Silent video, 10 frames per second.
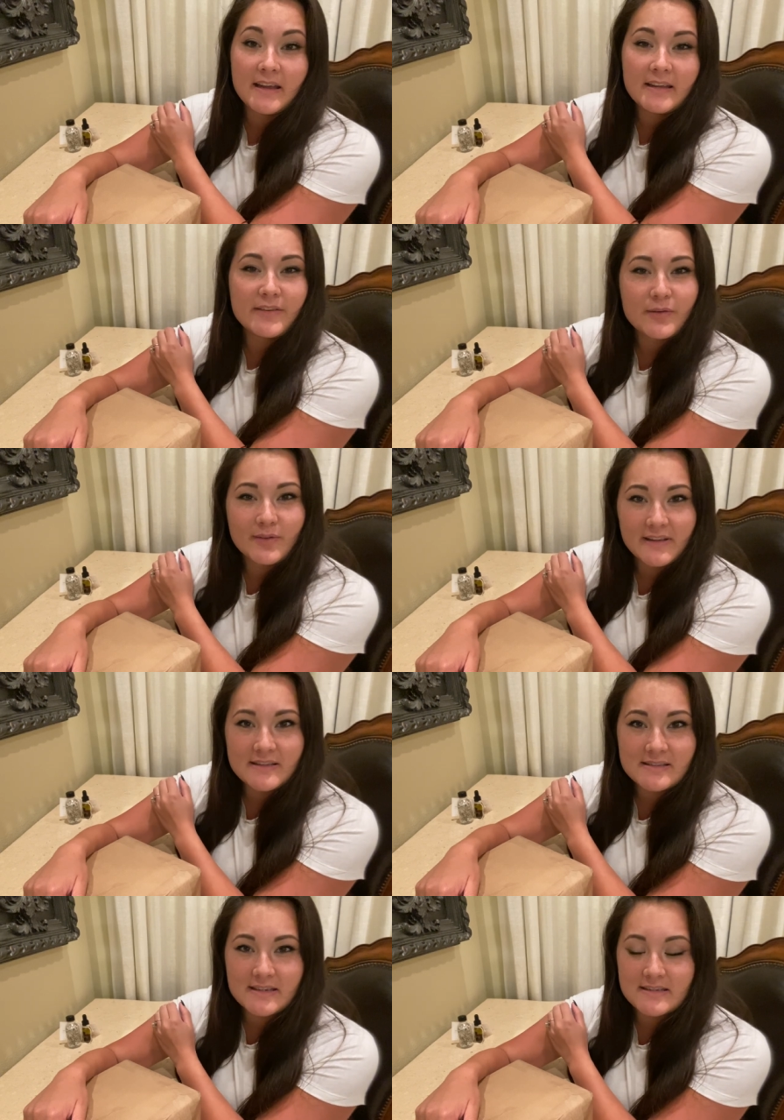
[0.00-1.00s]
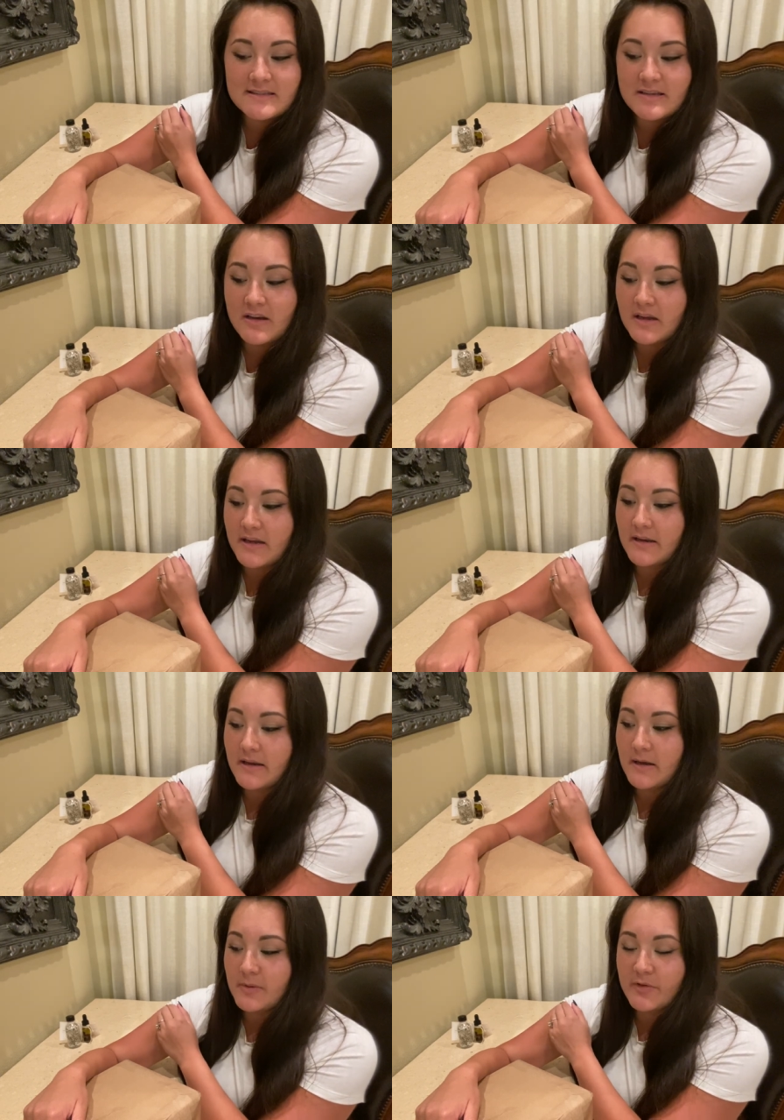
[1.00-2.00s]
different releases on
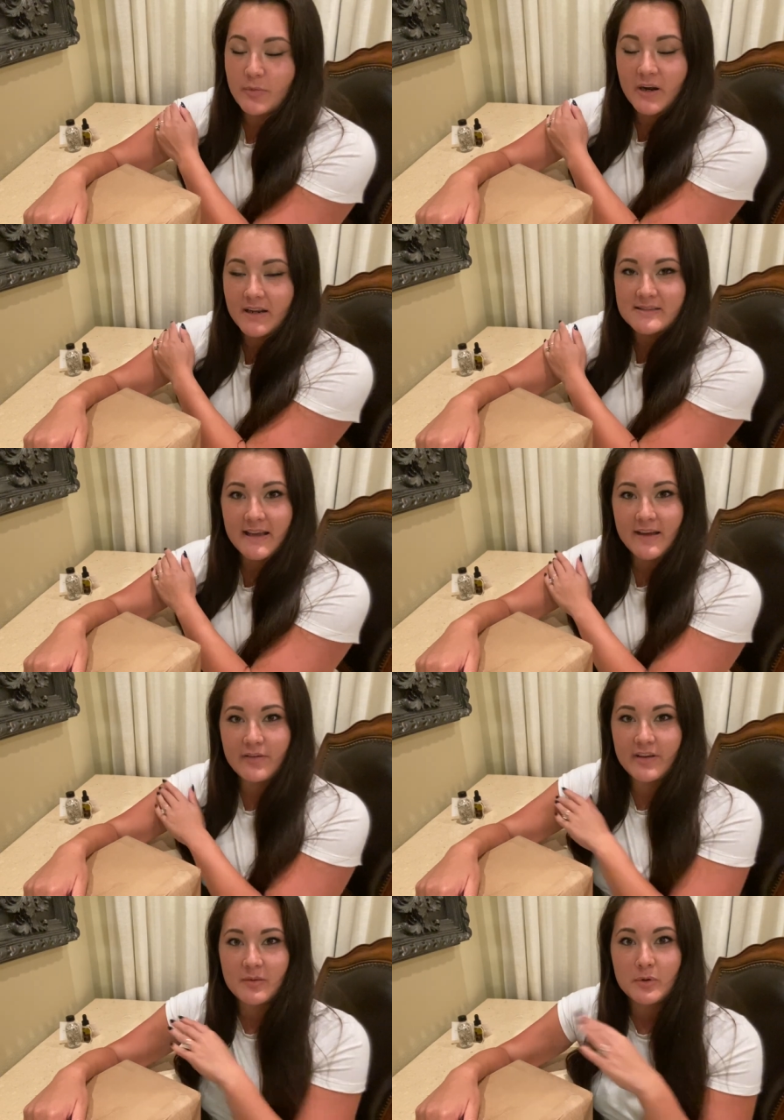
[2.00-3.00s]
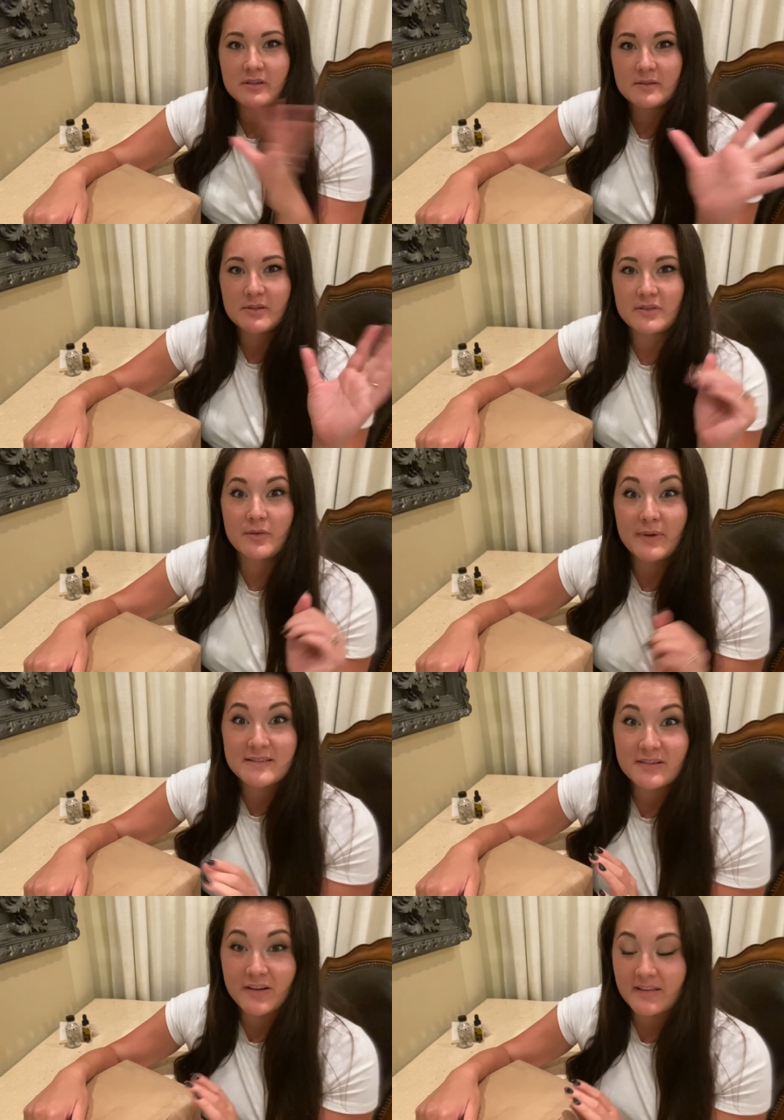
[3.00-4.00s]
um, different products I have available, especially the
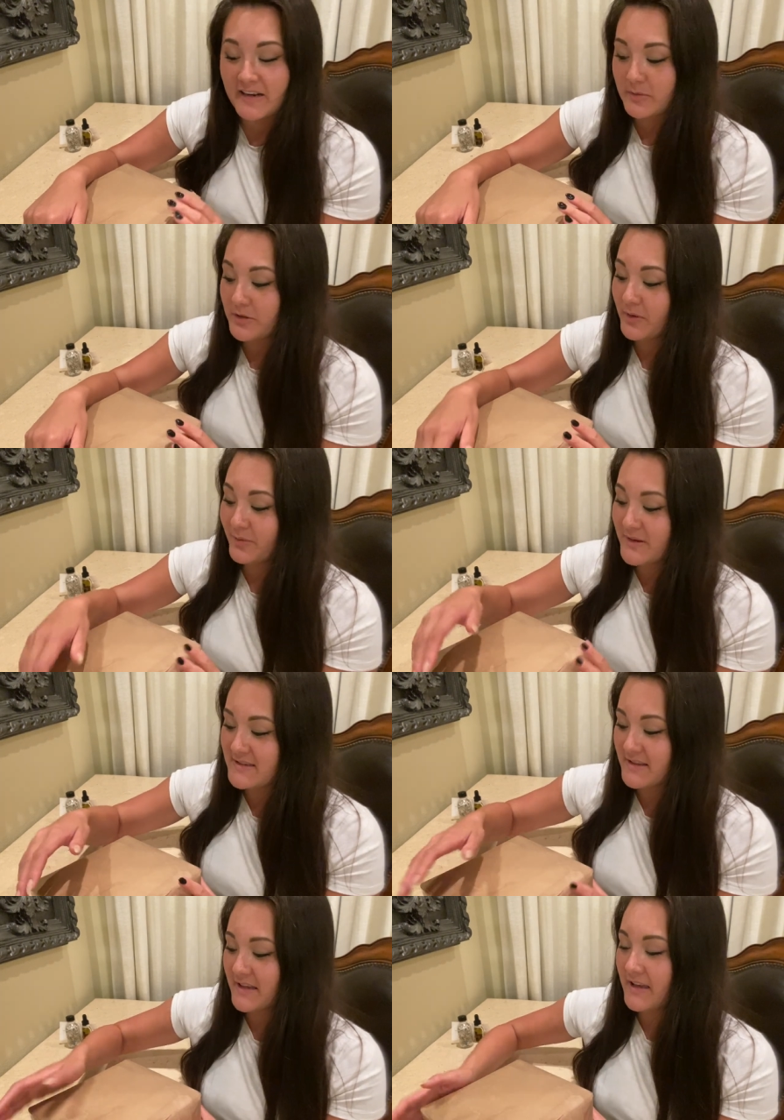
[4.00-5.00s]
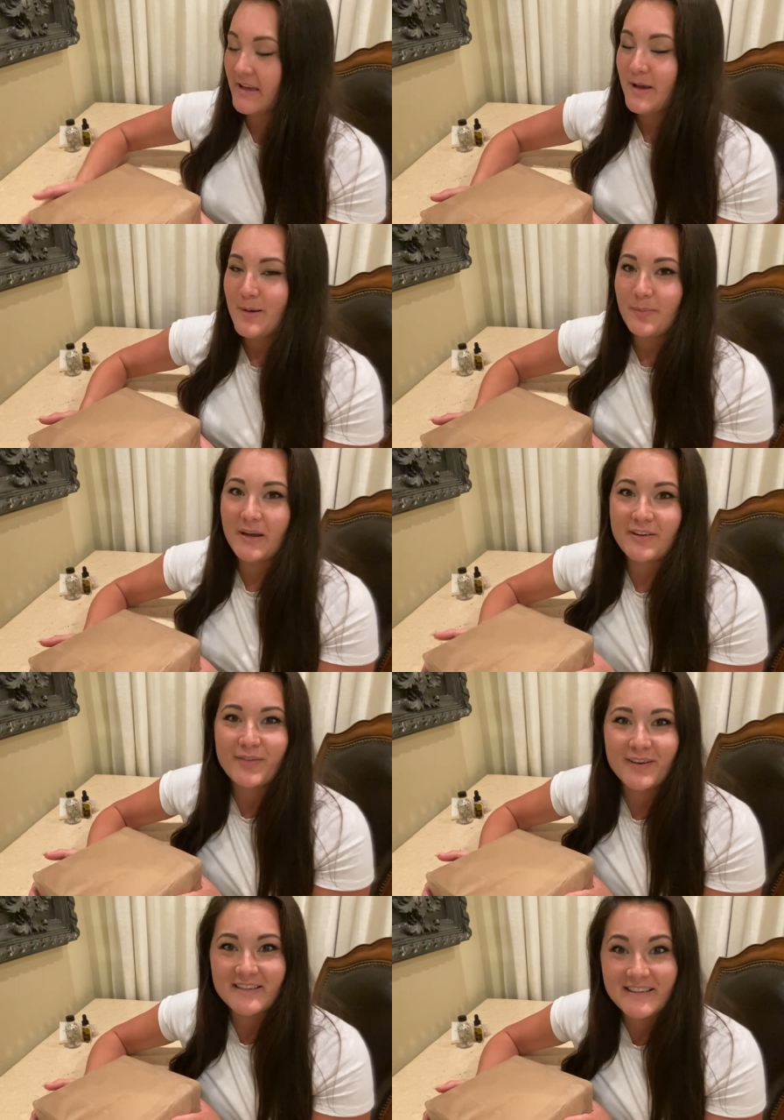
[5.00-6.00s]
resin art that I've been doing recently. But
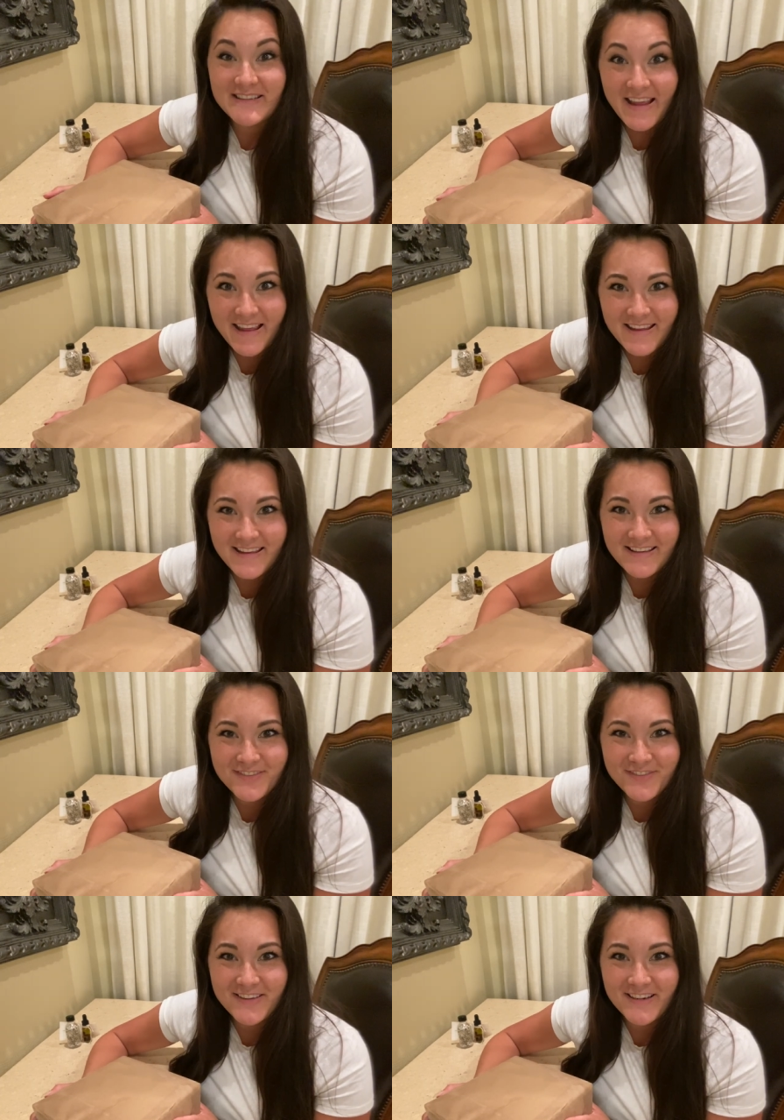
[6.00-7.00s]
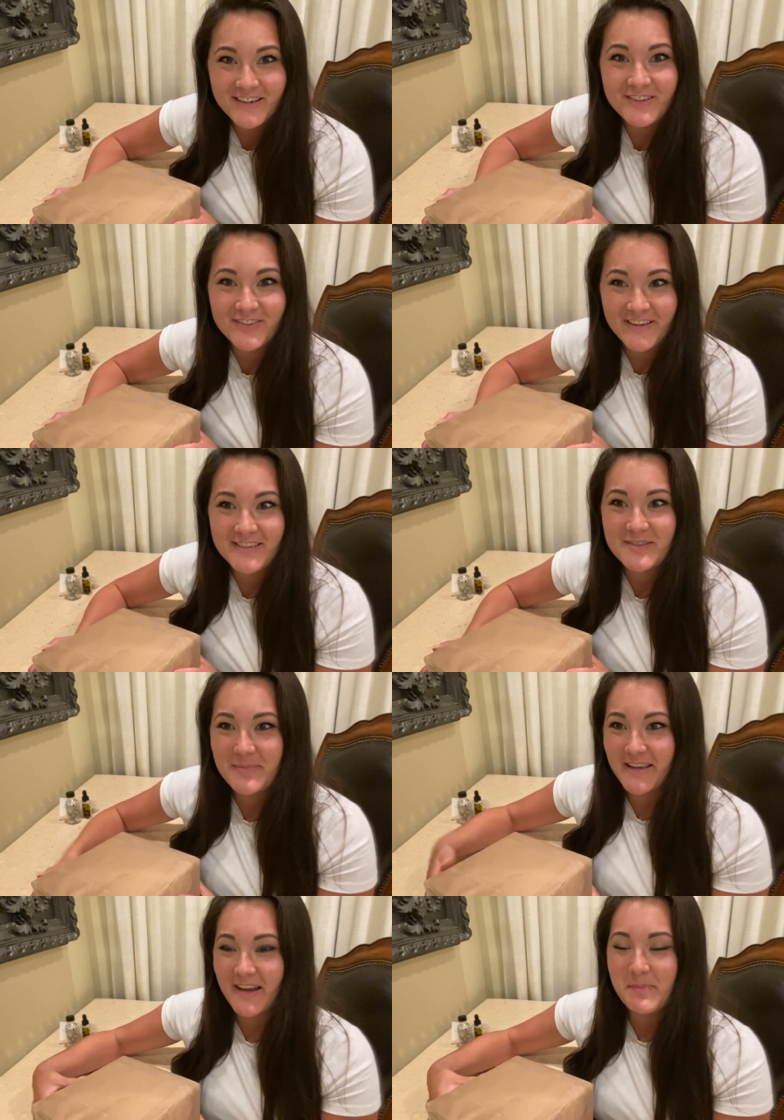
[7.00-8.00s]
for today, we are going to
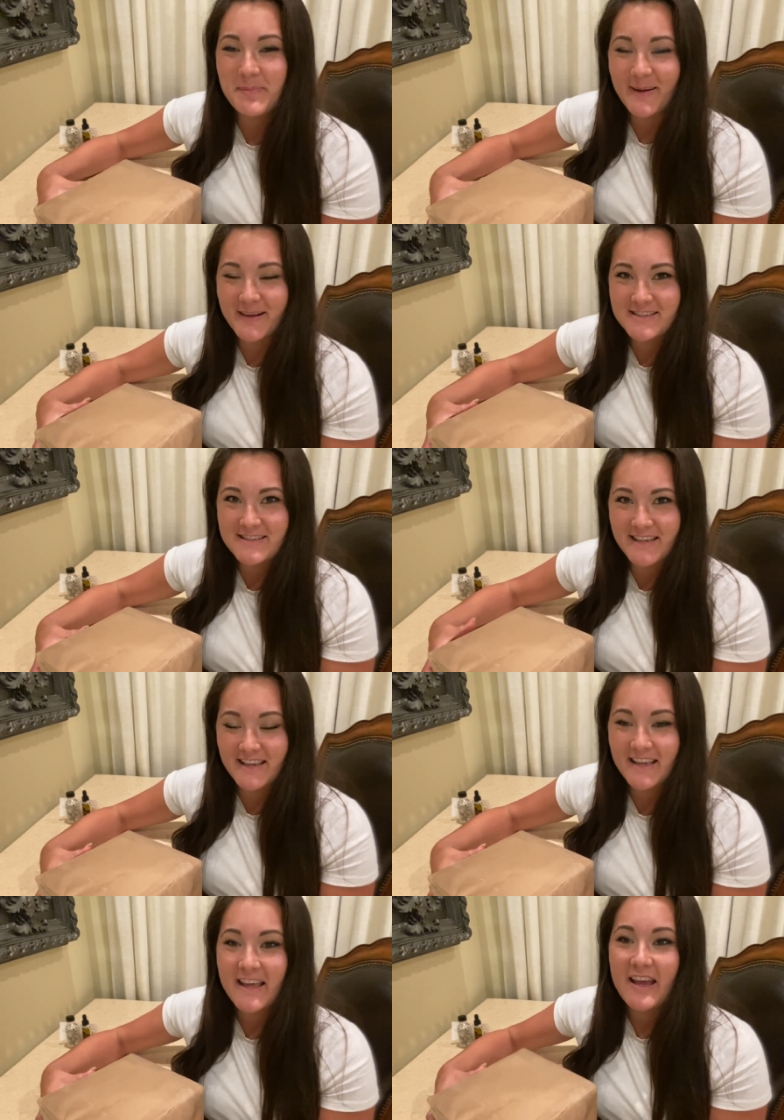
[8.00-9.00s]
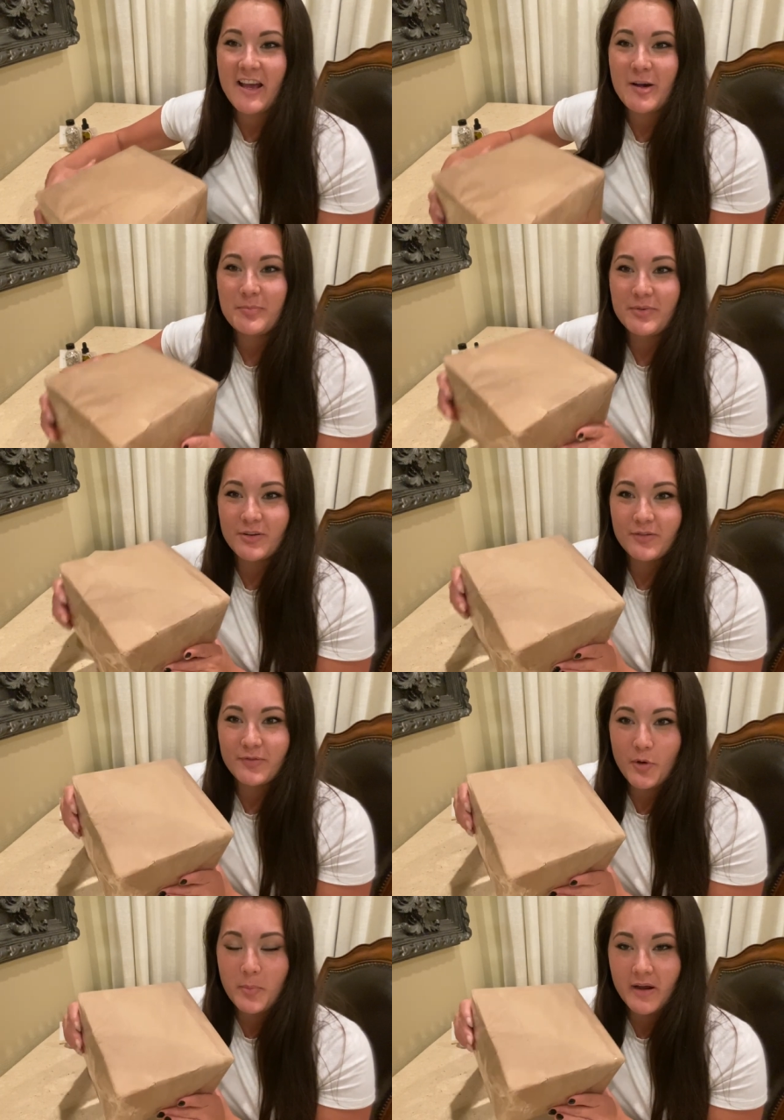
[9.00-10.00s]
be unboxing a
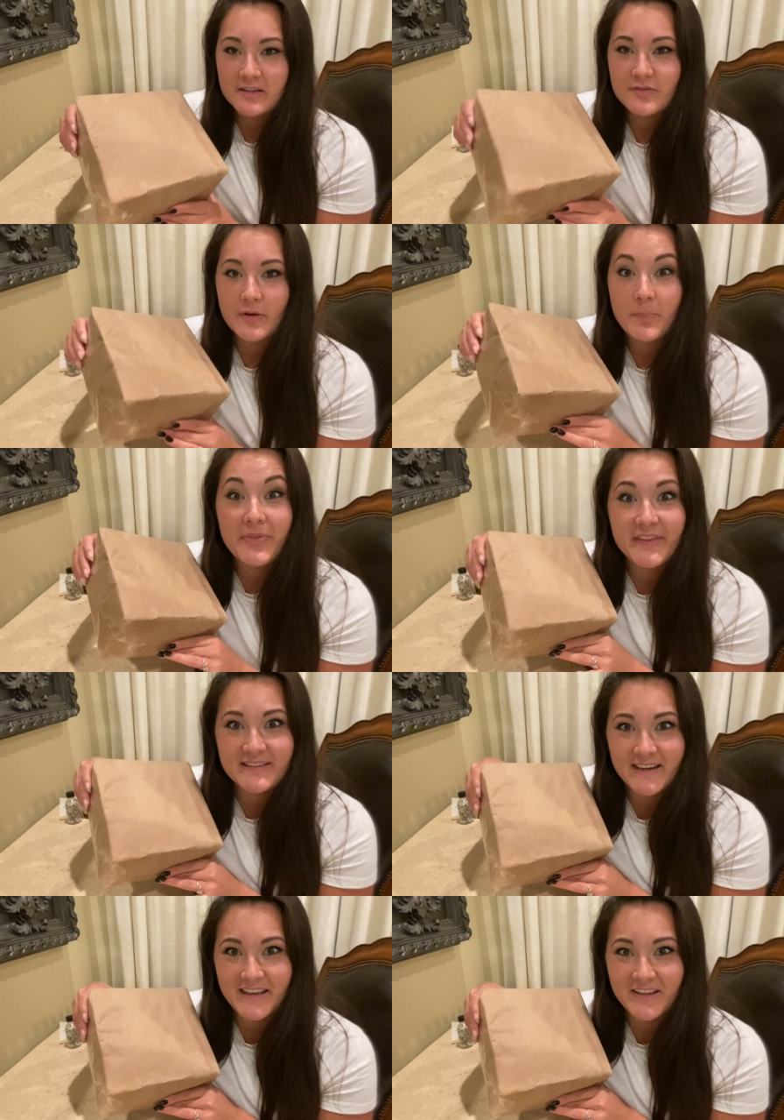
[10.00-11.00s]
beautiful box from the tiny